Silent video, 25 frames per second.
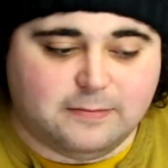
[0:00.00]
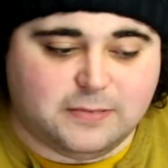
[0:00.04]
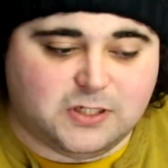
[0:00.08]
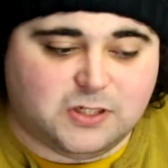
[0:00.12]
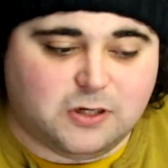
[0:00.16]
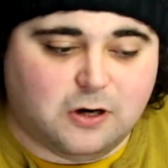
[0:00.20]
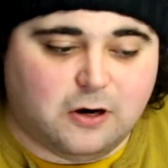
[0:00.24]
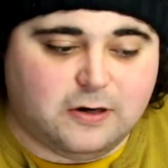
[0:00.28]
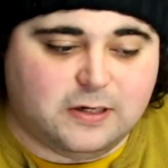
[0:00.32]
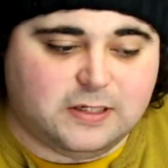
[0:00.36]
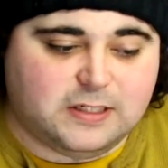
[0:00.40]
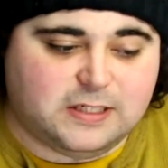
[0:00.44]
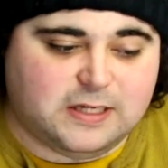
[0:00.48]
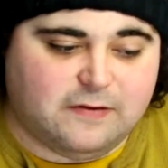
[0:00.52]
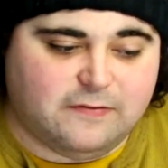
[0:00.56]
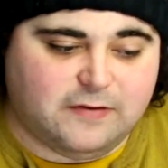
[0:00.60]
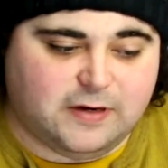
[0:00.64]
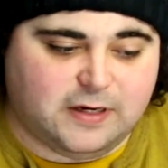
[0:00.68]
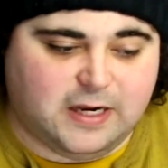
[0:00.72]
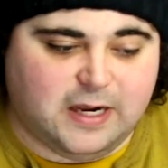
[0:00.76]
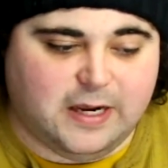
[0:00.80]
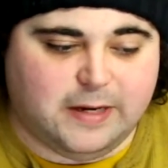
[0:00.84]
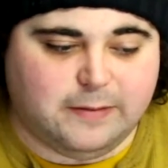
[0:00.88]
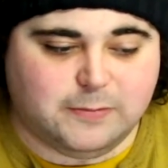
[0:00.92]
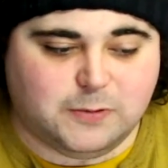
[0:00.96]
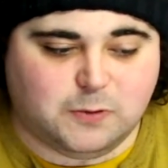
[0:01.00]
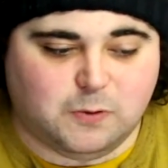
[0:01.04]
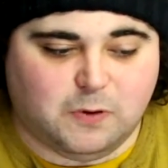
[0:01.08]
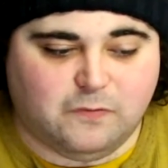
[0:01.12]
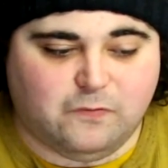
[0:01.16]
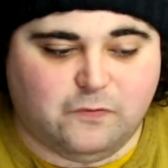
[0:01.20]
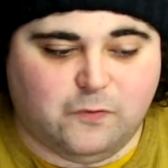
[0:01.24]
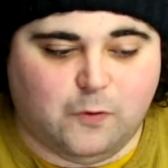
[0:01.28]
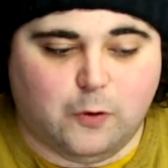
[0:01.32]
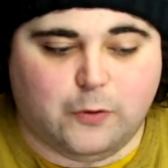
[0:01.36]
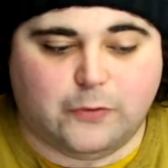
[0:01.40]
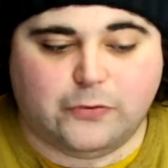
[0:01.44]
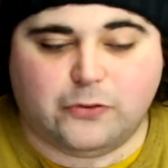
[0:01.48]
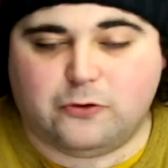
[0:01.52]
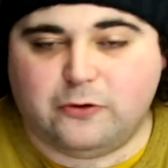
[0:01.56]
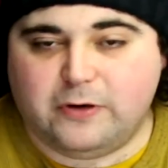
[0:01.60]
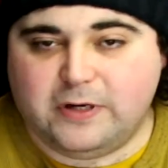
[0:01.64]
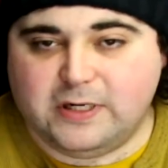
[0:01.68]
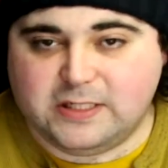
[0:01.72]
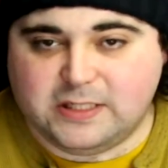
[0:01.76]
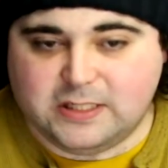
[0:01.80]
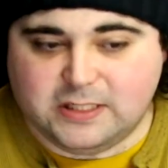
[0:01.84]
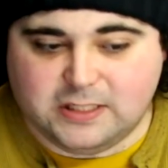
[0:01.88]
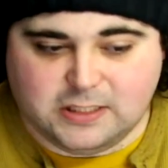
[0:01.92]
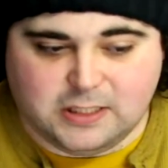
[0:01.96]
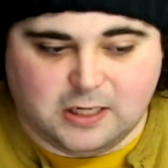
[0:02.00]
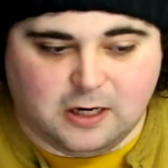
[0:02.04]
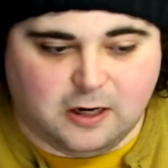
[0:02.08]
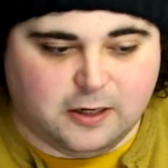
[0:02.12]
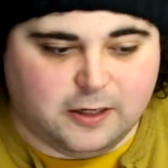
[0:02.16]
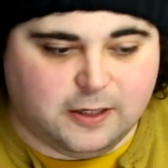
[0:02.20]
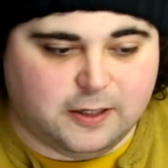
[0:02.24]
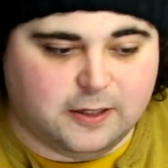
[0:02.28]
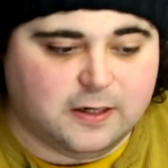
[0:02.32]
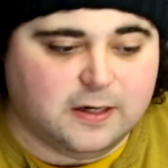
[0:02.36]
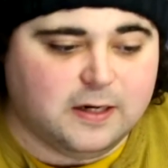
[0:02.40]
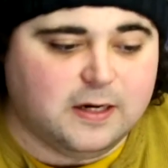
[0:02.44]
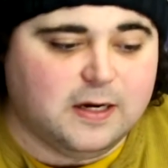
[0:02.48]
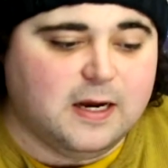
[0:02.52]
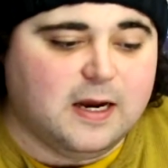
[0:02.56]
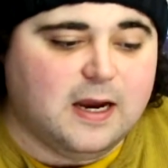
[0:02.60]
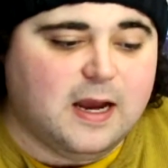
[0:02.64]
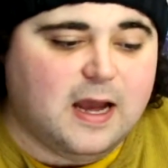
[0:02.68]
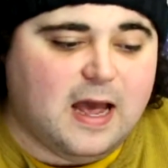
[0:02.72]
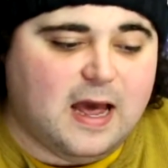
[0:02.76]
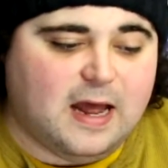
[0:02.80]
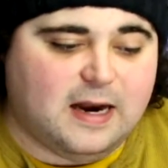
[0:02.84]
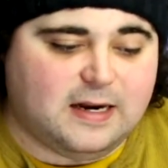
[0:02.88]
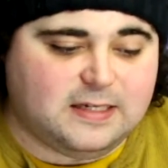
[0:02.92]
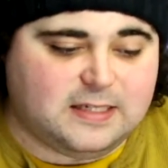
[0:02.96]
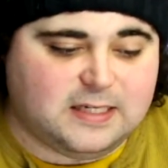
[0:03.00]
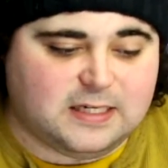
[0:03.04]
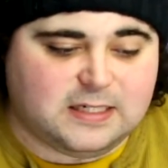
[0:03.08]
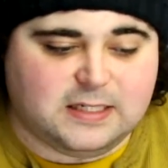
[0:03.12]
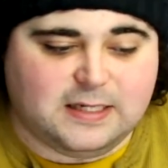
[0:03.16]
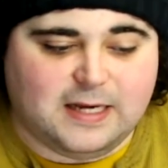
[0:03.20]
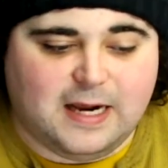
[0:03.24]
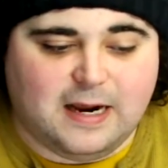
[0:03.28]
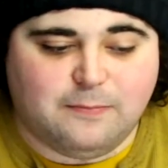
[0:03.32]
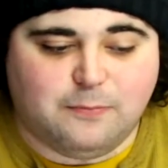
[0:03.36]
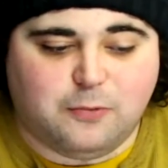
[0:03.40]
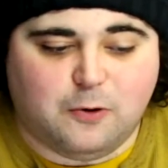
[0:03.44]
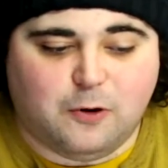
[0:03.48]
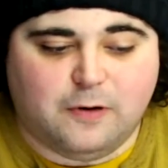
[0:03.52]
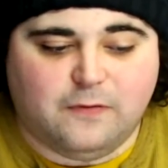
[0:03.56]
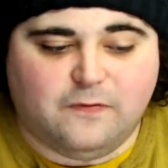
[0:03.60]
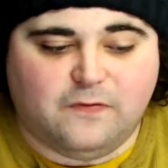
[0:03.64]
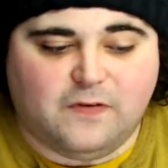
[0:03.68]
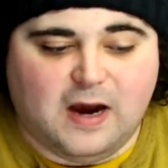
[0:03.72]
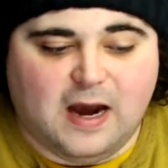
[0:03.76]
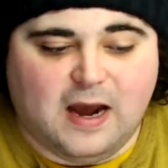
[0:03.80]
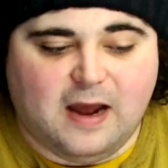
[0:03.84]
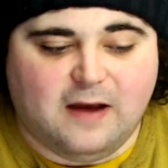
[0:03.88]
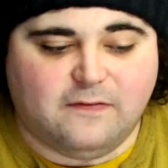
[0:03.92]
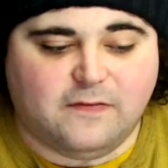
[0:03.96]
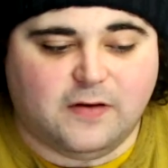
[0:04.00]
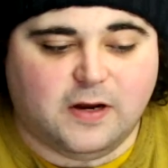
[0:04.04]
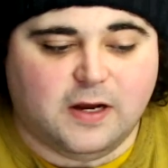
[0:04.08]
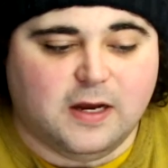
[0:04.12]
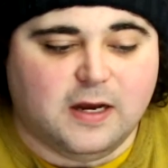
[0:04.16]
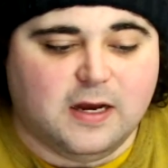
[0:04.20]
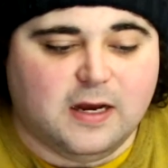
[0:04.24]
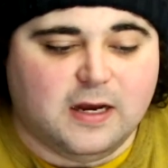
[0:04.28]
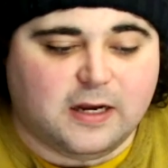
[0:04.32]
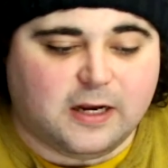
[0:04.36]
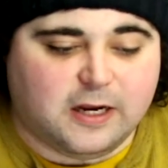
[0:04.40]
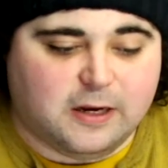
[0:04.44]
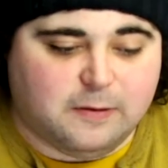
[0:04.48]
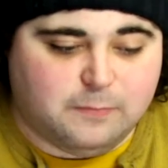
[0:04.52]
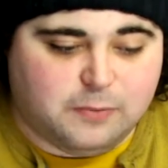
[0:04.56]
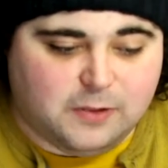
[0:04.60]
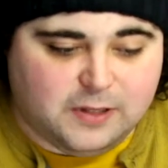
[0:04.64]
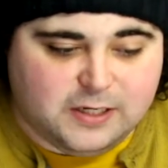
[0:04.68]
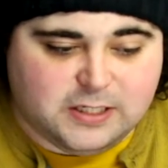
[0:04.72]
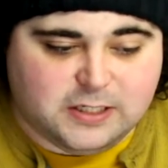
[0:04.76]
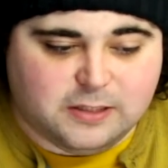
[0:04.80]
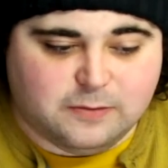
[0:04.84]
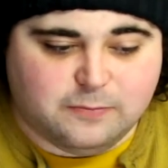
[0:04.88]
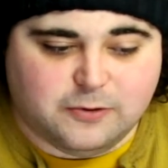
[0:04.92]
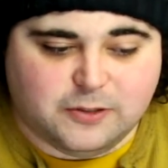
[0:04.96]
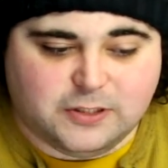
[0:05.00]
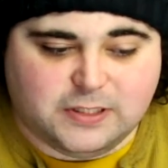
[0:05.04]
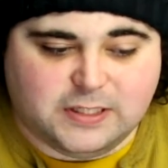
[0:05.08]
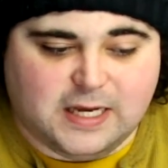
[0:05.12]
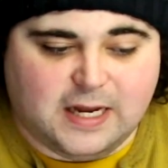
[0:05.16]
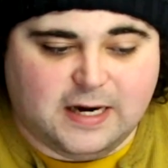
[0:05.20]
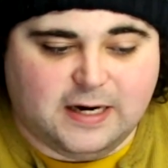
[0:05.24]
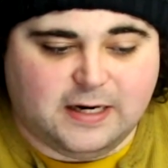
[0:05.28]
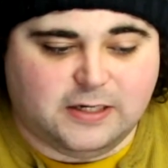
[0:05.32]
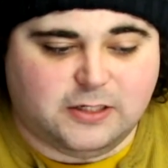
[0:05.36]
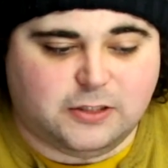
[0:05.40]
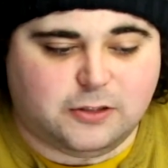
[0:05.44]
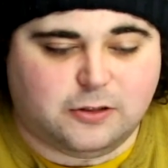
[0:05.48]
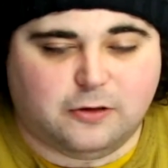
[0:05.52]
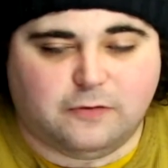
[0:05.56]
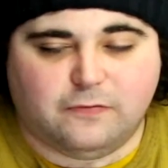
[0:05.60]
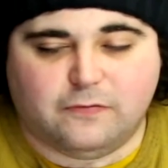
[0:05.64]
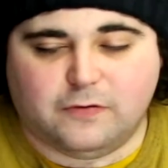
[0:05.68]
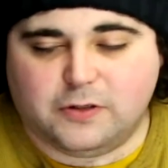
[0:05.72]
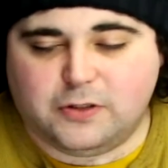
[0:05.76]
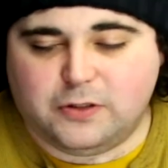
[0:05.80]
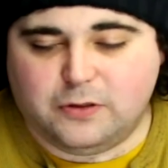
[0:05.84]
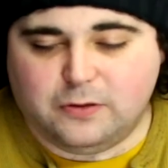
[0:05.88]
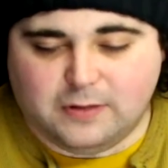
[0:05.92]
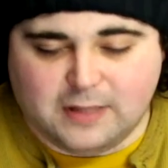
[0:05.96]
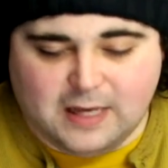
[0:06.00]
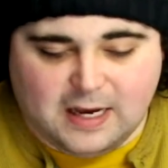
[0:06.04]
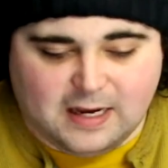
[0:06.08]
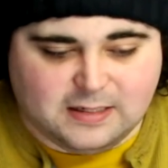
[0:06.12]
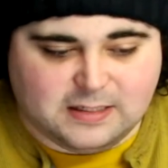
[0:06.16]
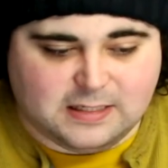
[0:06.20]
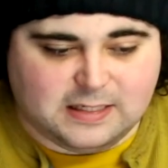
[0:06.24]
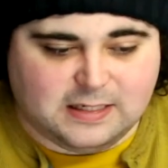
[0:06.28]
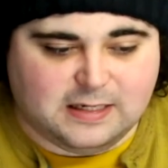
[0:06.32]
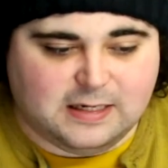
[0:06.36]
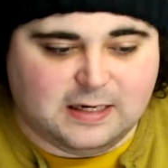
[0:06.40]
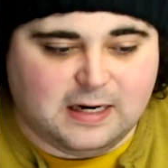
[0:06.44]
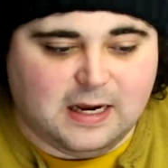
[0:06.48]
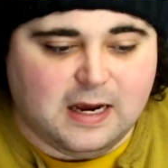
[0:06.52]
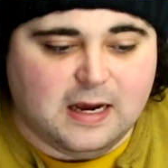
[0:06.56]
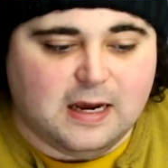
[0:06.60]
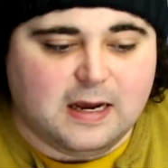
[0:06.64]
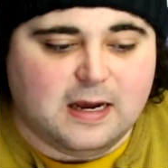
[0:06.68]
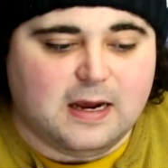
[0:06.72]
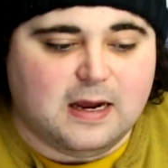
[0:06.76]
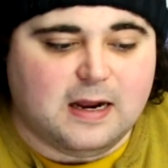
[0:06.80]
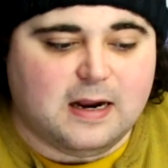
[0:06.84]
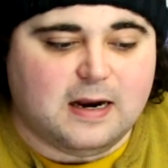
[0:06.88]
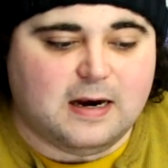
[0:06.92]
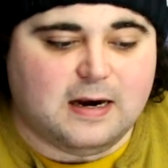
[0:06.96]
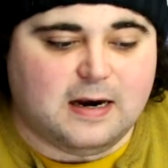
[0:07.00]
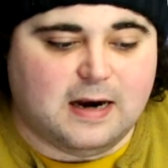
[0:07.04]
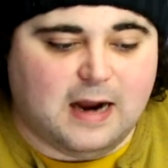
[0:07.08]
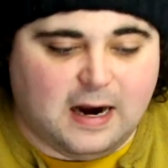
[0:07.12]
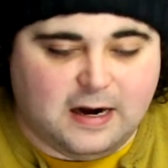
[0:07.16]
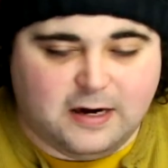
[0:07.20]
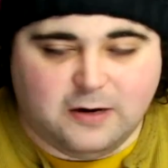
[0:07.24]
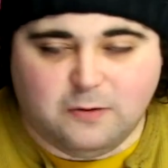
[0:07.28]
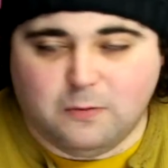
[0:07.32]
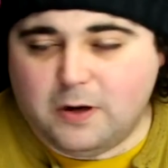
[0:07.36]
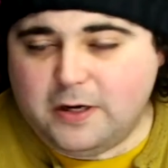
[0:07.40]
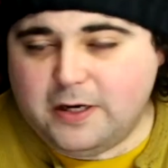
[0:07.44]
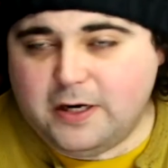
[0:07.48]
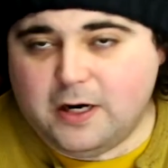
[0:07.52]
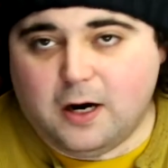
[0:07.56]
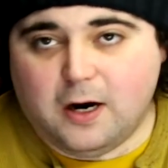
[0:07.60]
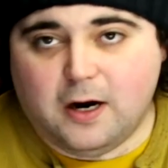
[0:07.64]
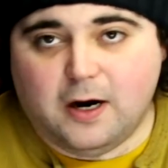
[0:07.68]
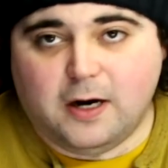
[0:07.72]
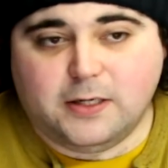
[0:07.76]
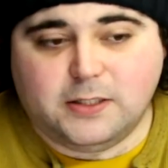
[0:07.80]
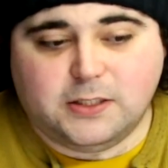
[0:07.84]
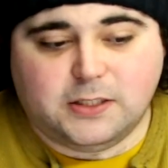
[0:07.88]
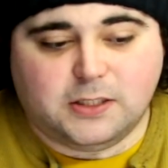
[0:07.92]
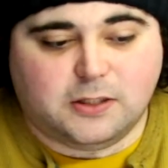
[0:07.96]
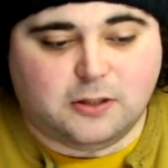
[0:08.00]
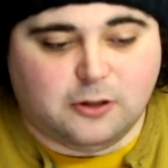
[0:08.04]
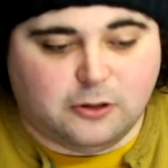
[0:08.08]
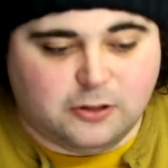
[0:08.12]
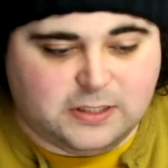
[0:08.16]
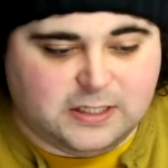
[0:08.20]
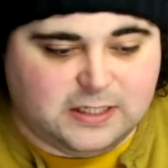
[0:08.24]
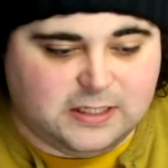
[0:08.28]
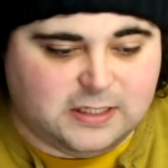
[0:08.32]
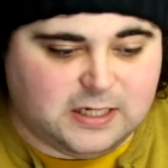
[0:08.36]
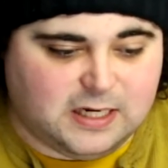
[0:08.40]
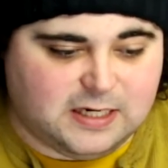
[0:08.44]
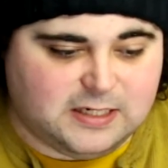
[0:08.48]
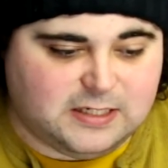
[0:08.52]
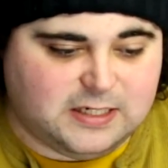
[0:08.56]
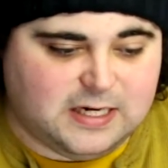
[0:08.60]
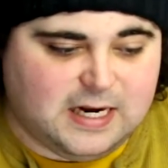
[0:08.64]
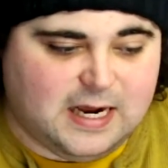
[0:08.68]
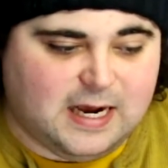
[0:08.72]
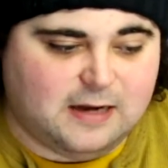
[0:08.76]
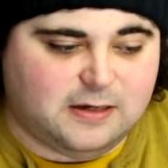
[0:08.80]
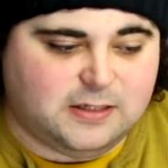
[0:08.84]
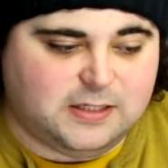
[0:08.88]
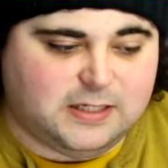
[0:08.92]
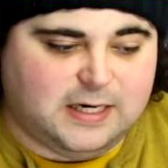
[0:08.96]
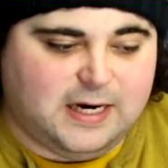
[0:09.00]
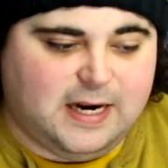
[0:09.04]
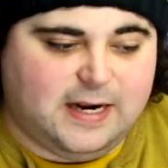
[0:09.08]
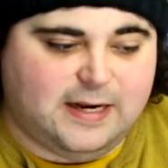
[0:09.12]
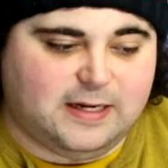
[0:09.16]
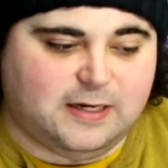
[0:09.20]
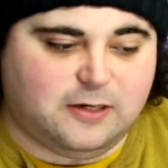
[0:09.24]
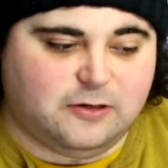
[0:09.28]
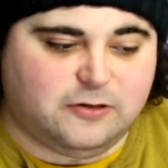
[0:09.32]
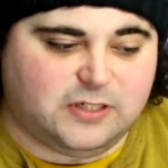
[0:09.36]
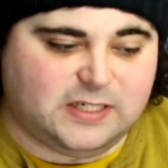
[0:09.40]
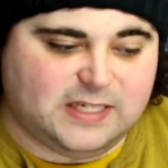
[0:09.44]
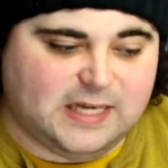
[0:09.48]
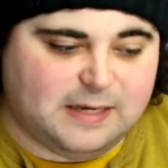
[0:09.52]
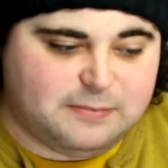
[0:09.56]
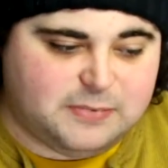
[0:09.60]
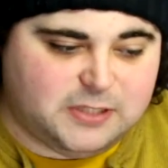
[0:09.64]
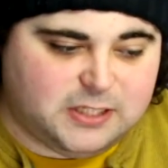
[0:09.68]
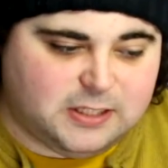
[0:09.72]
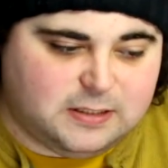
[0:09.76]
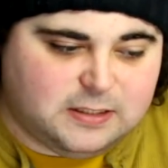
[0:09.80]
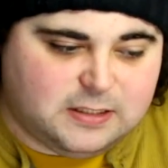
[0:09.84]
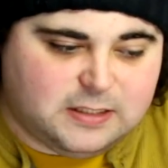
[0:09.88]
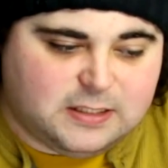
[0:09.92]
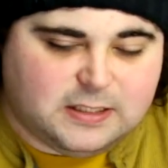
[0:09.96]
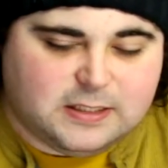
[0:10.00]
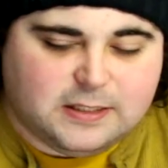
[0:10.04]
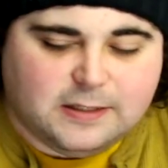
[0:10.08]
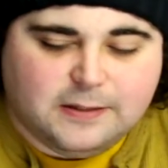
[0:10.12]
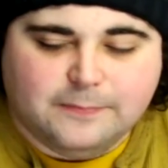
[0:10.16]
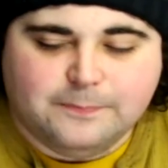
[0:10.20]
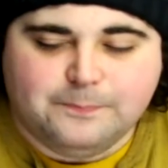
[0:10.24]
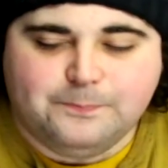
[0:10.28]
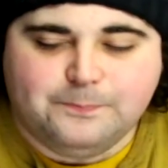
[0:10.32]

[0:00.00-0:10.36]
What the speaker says: started 7 games, went 4-3 as a starter, had a 68.5 completion percentage, threw for 2,091 yards, 13 touchdowns, and 8 interceptions.